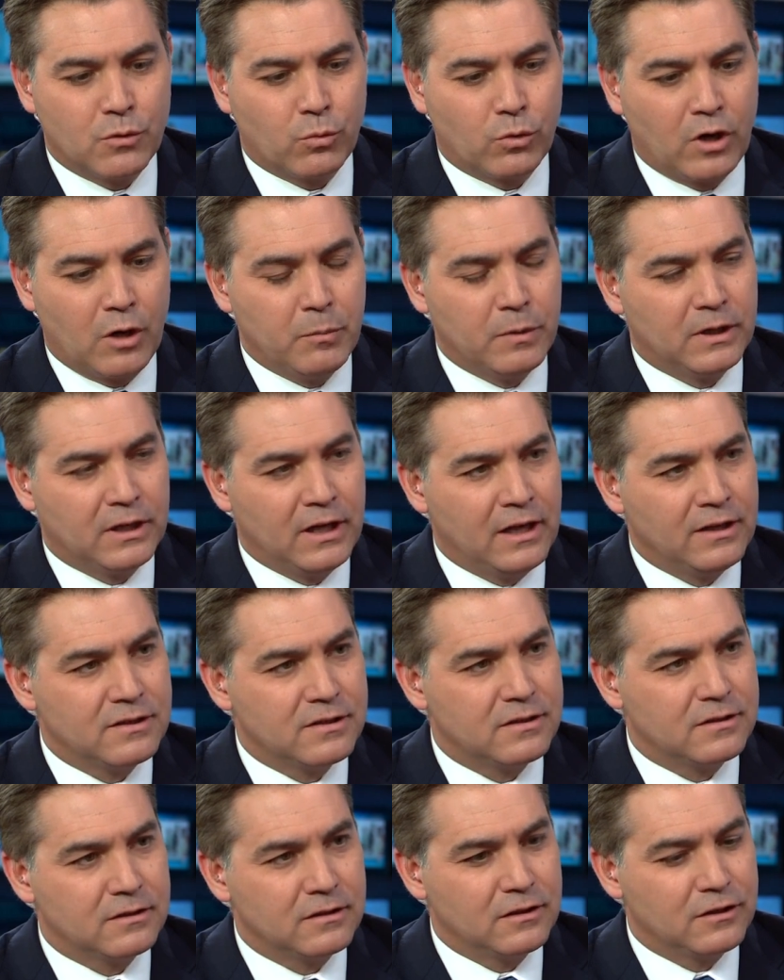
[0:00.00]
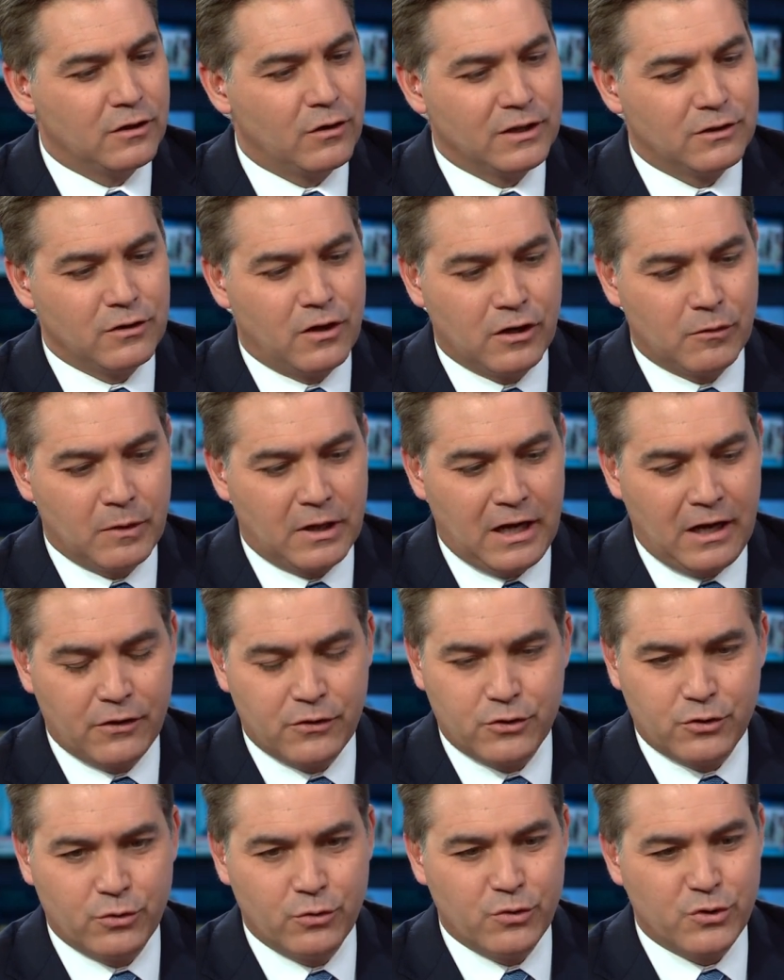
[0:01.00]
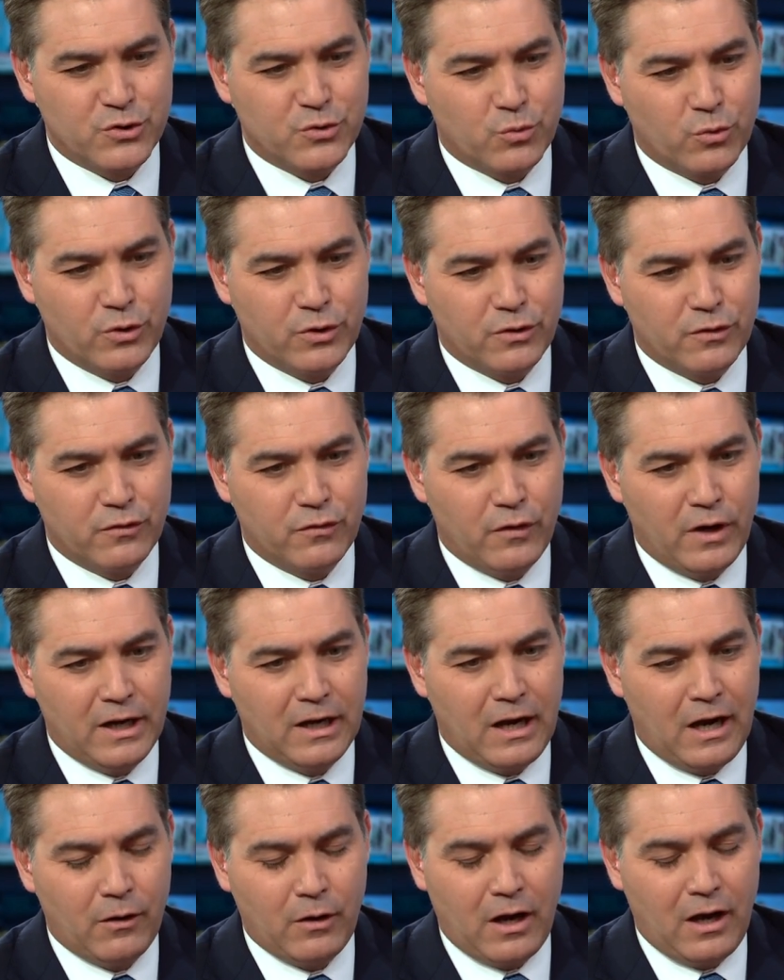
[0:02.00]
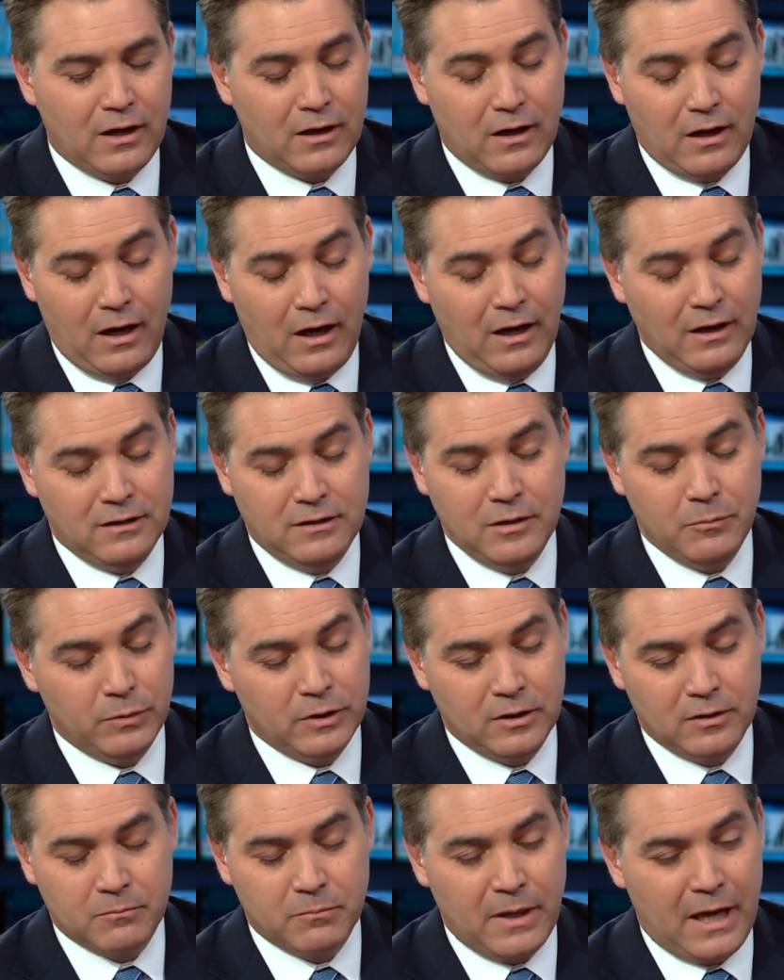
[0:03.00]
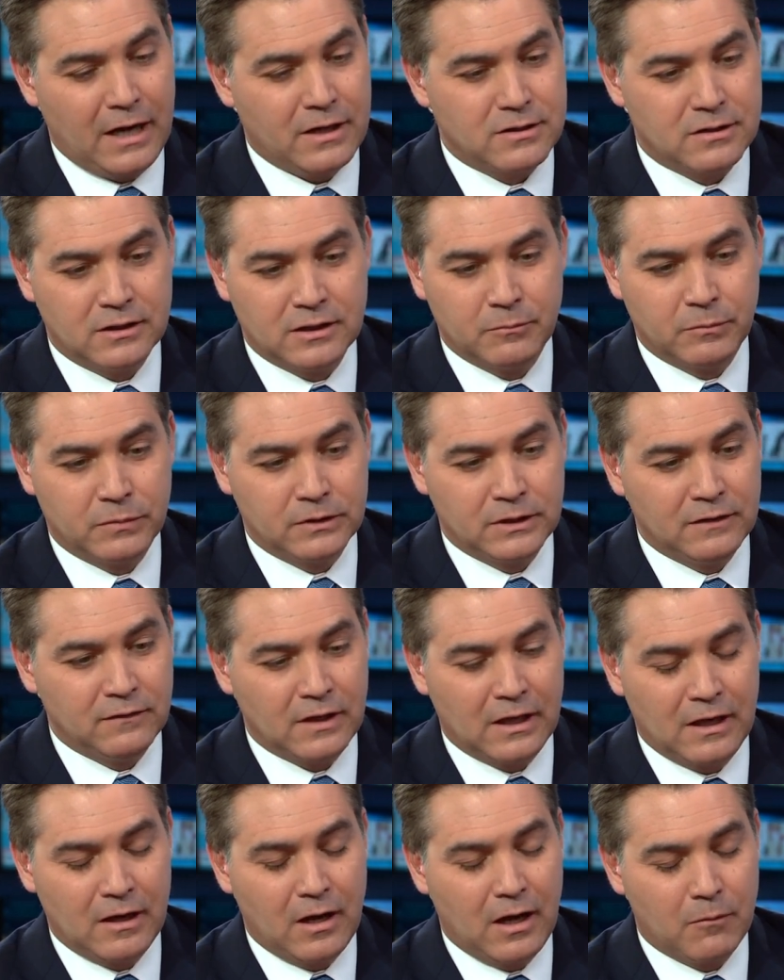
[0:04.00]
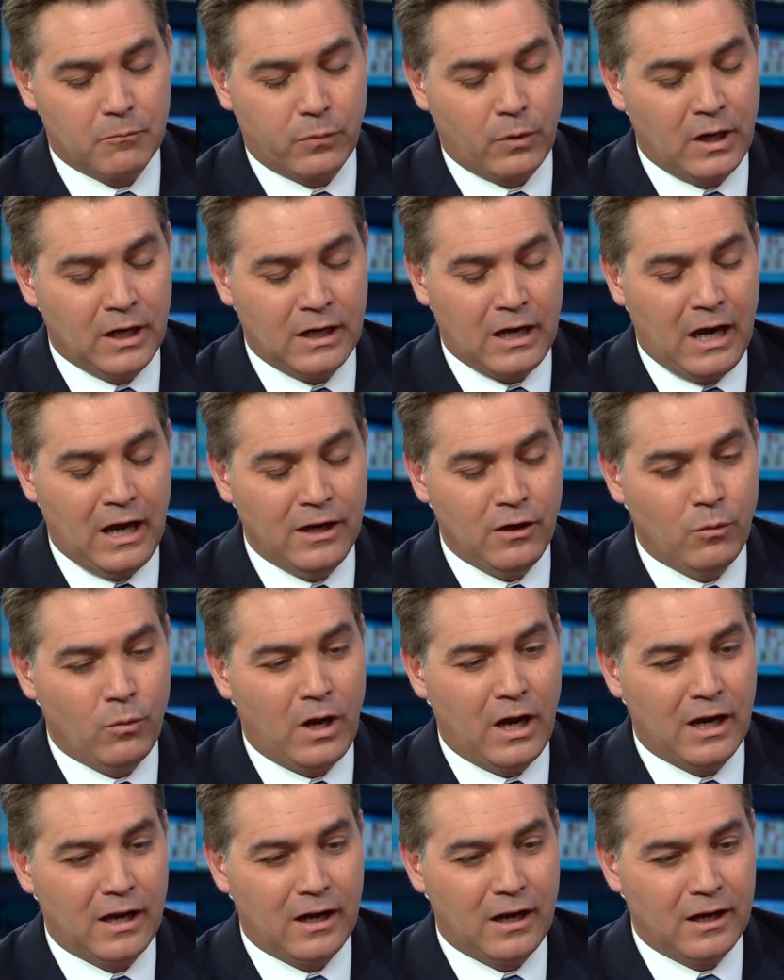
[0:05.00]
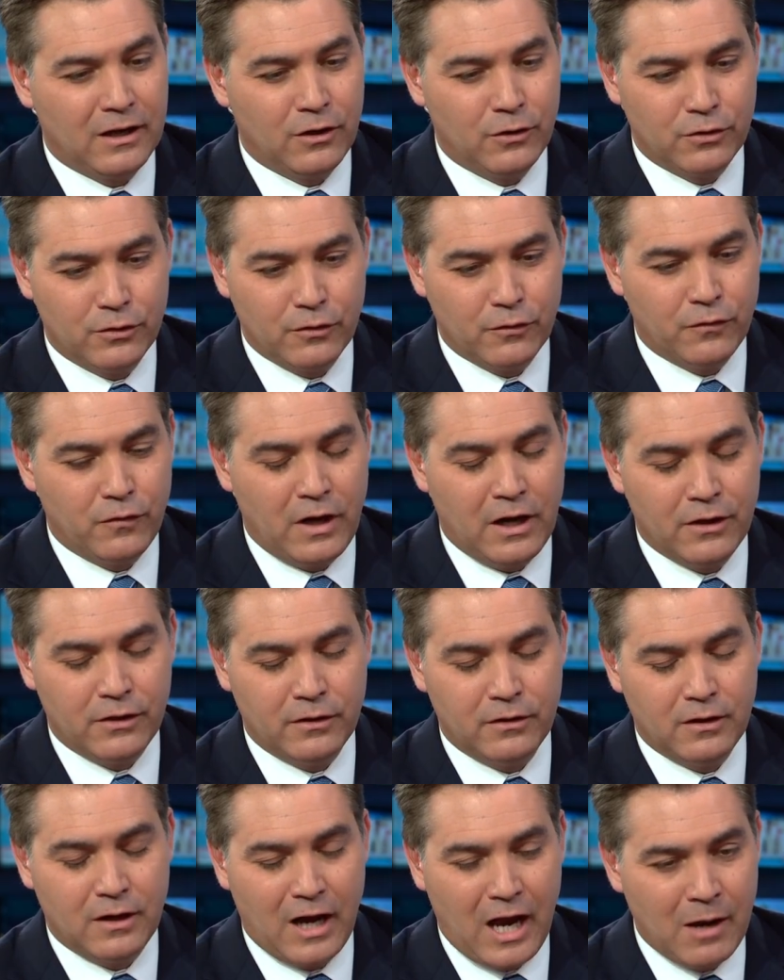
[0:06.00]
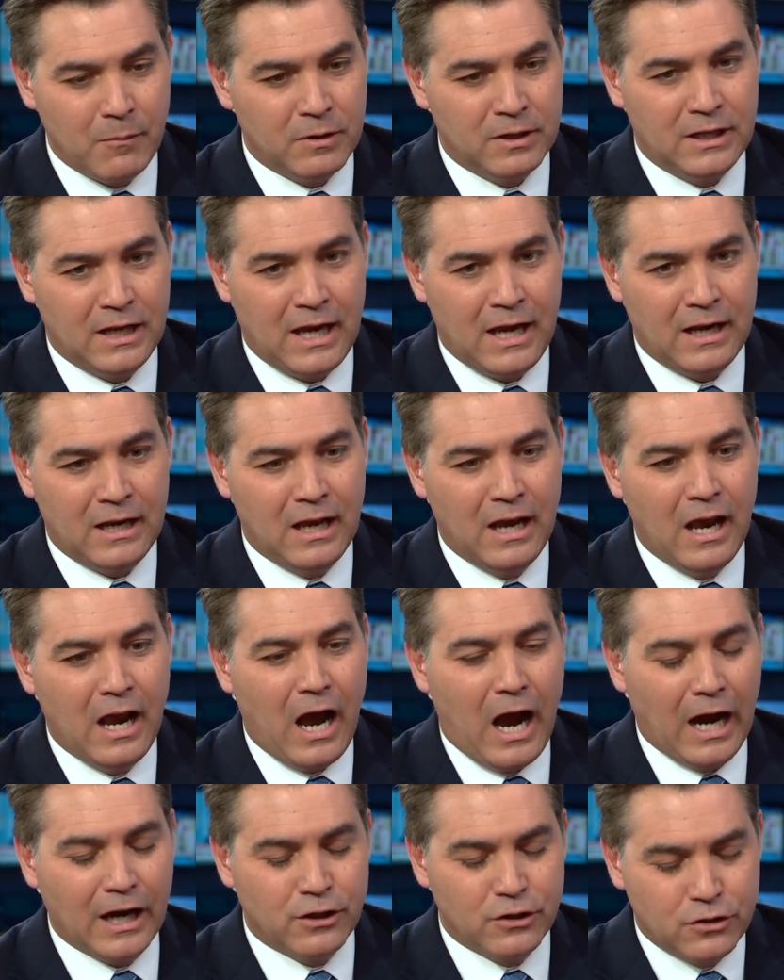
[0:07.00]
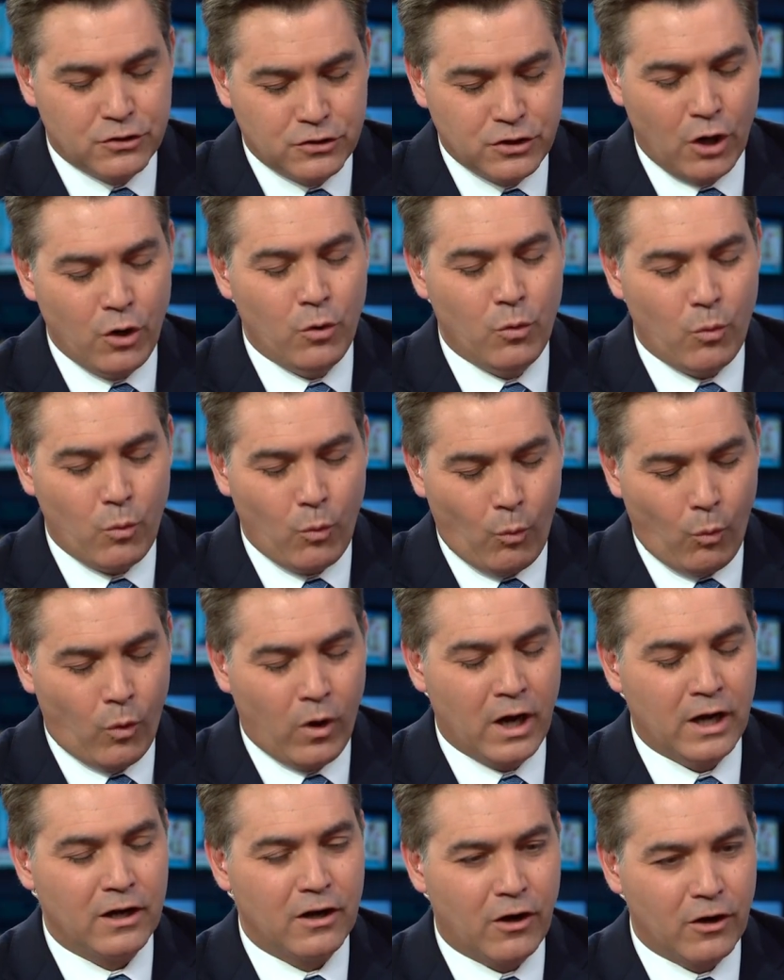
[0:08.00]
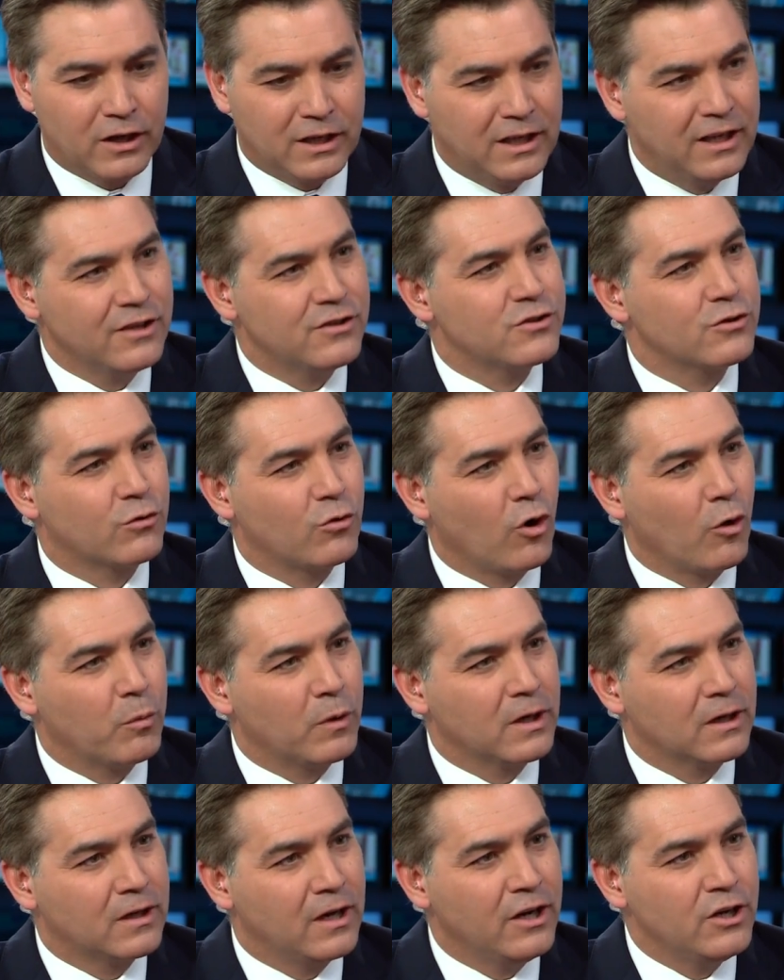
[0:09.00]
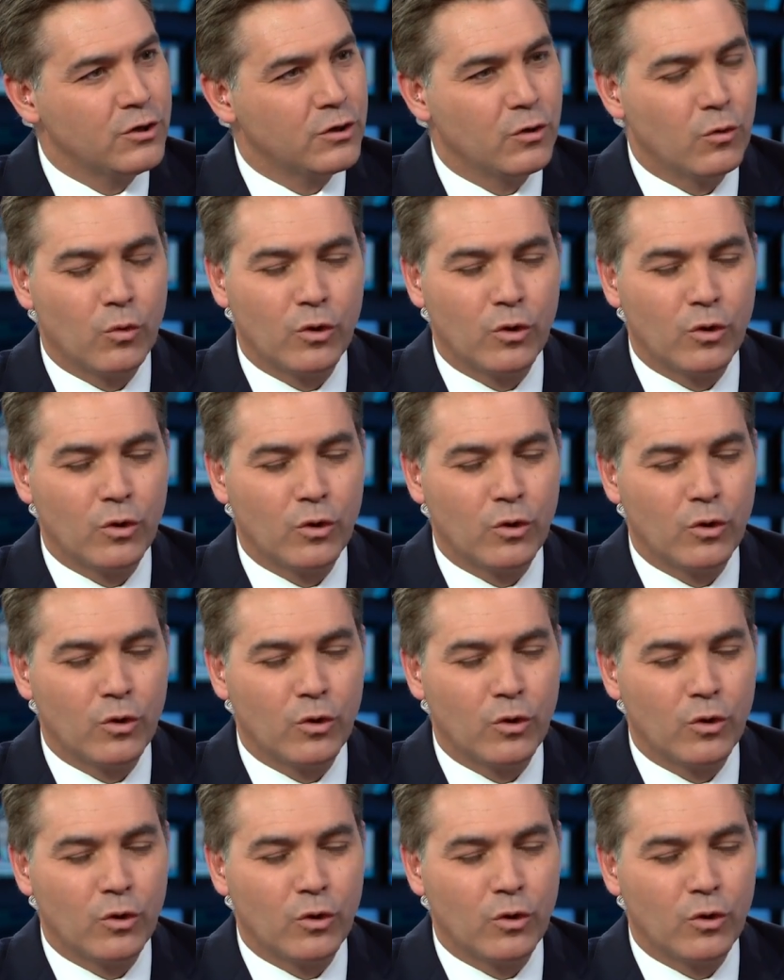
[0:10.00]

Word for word: that we're up against. You know, I talk about how the truth is worth the fight. I, I, I deeply and passionately believe that. Brian, I know, I, I know you're a father. I'm a dad. I don't want our kids to grow up in a country